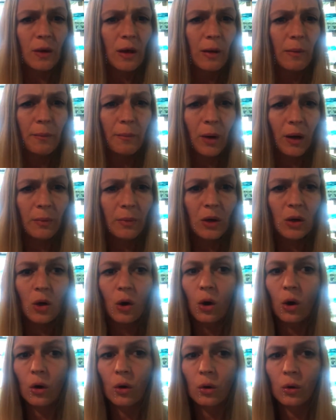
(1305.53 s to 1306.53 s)
it might be
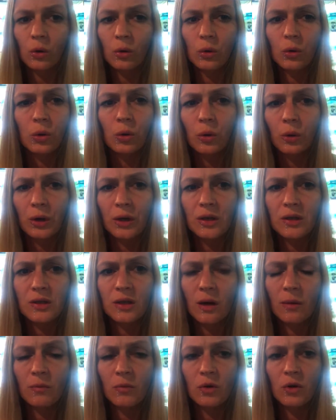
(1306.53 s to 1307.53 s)
cories,
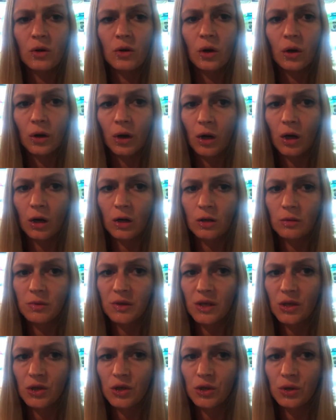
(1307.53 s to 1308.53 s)
I'm not
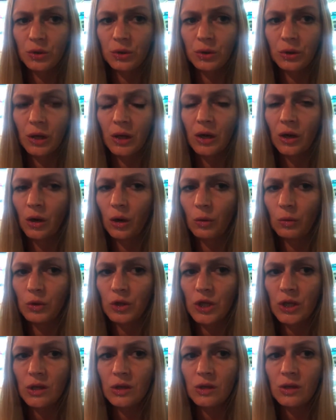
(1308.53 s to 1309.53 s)
100% sure, and
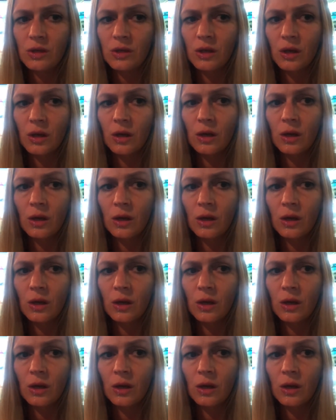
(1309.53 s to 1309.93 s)
loaches,